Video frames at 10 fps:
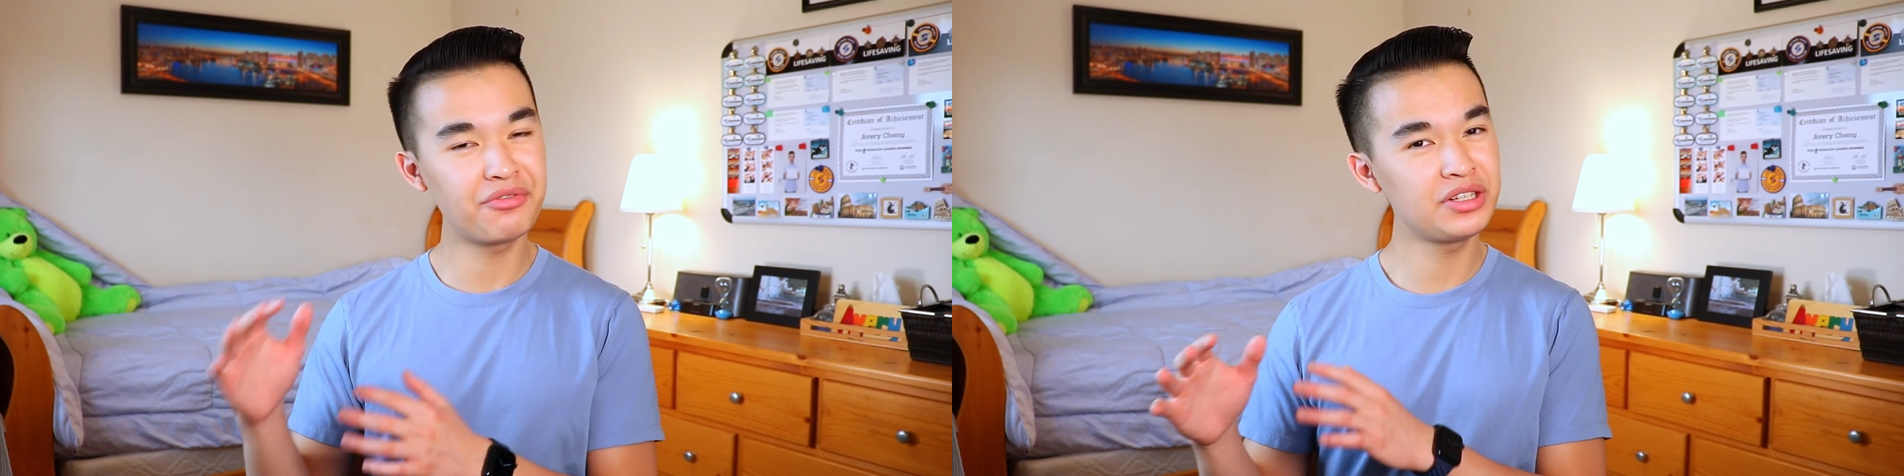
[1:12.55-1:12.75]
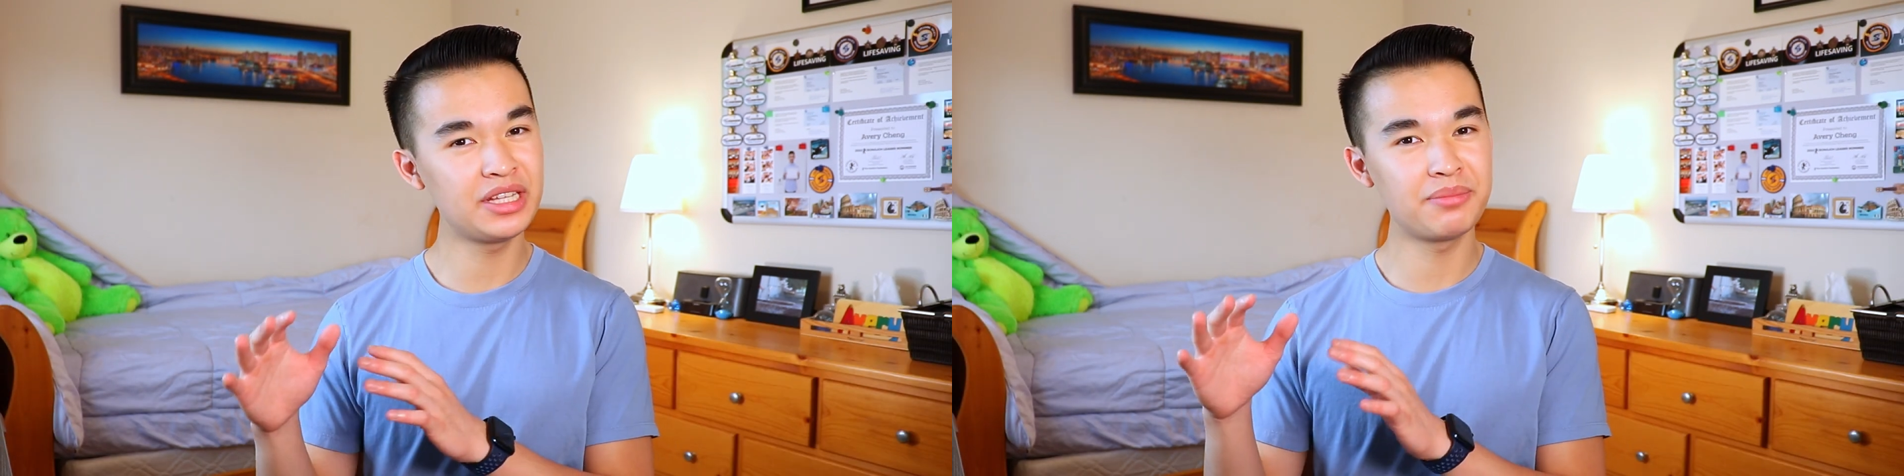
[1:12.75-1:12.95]

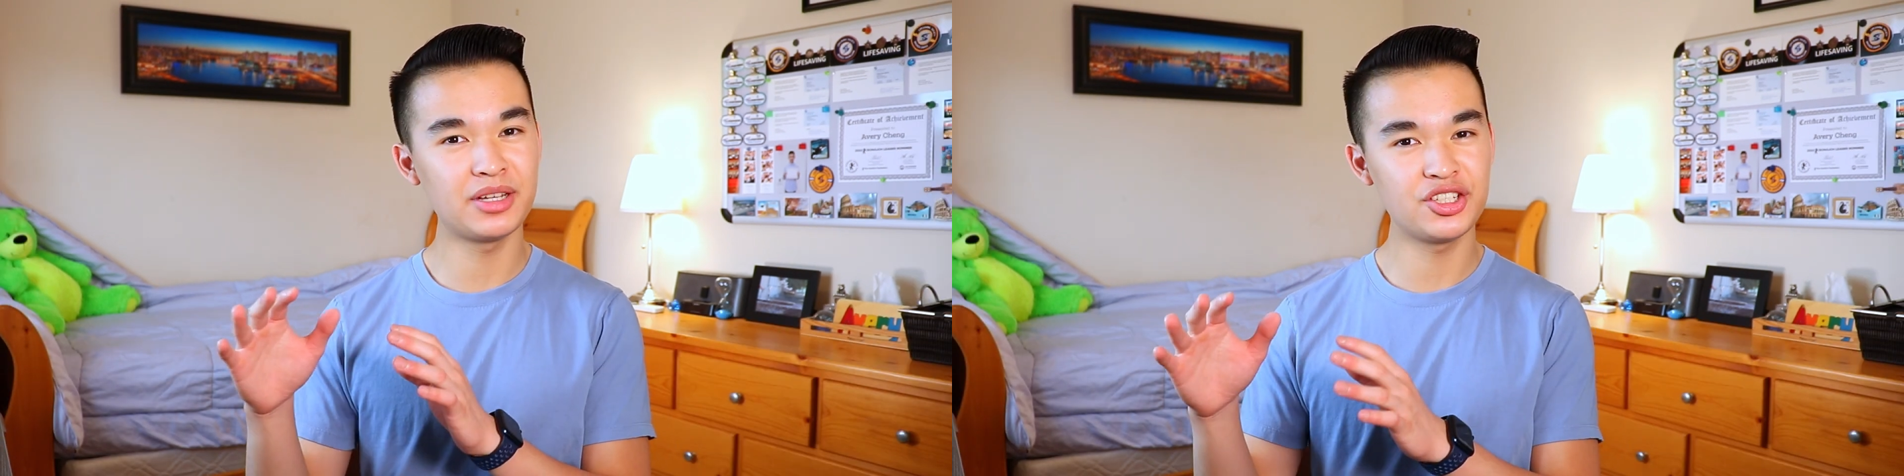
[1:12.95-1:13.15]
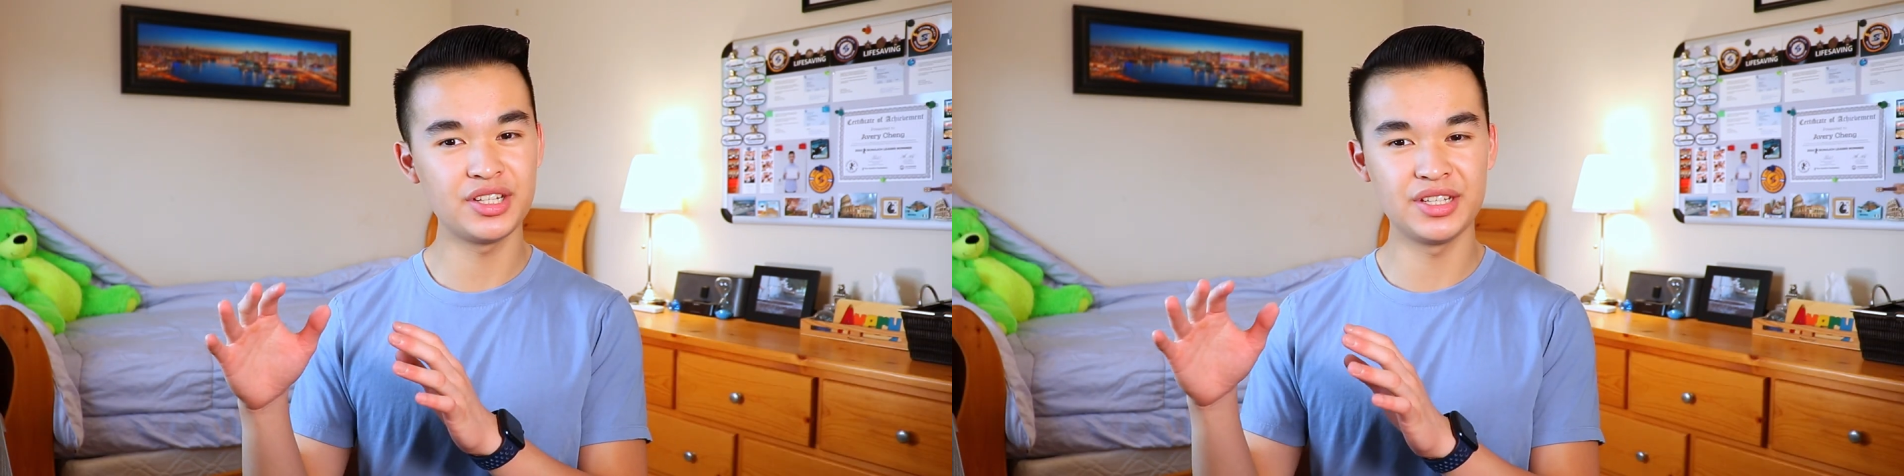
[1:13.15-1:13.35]
everything
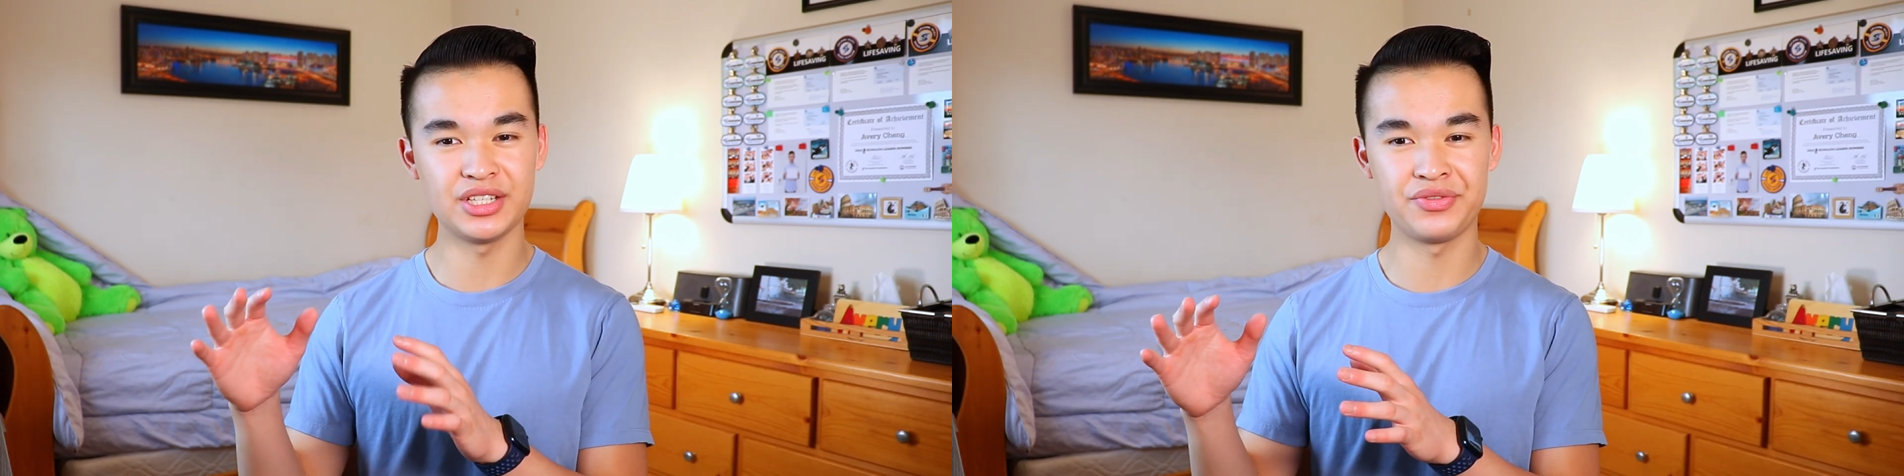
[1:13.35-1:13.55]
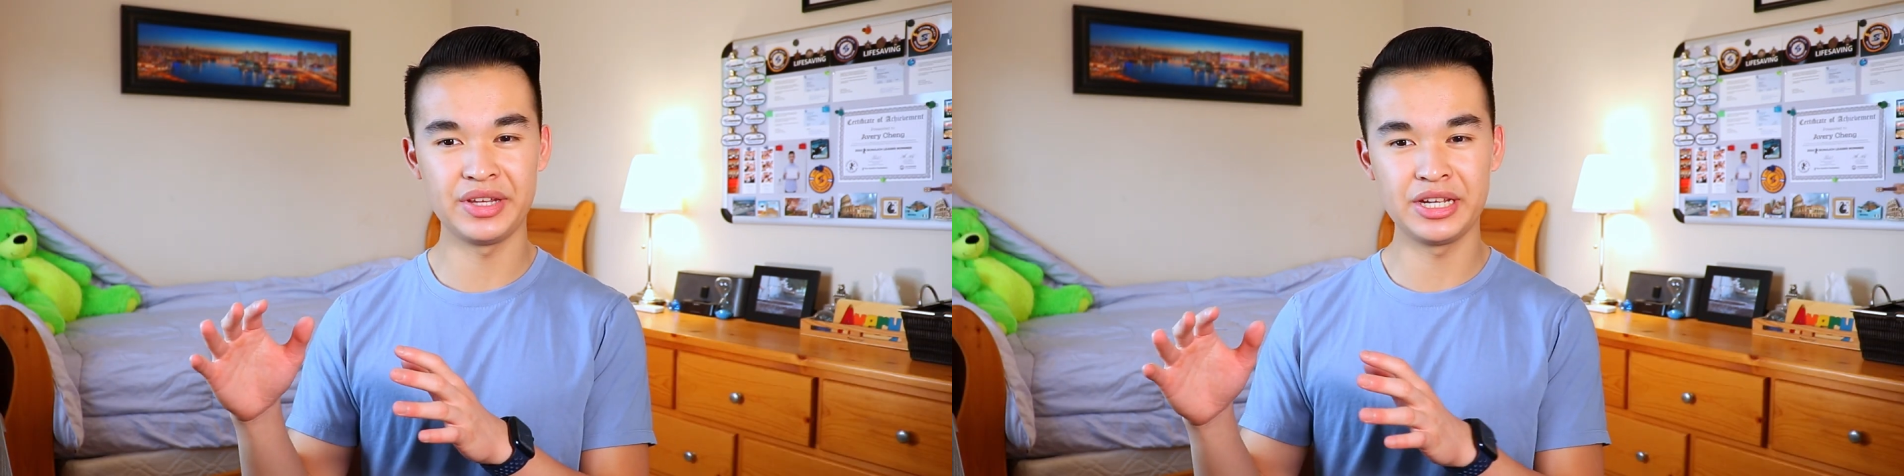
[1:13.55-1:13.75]
mentioned in
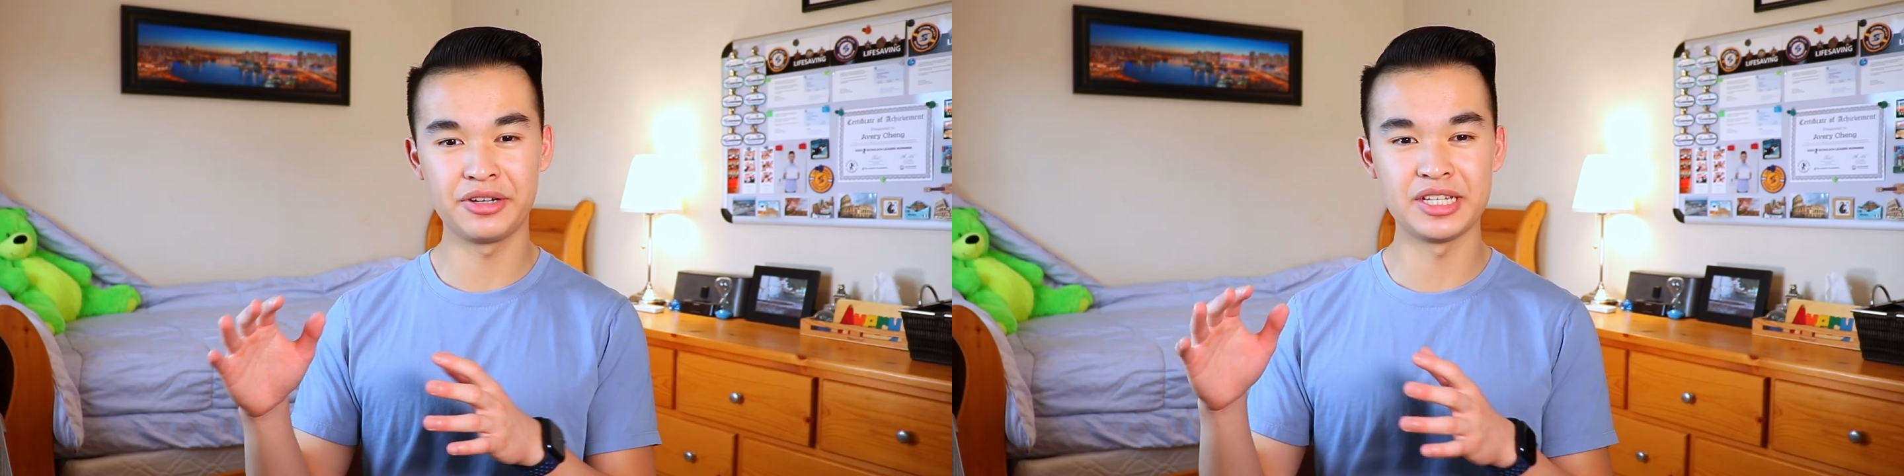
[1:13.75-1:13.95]
this video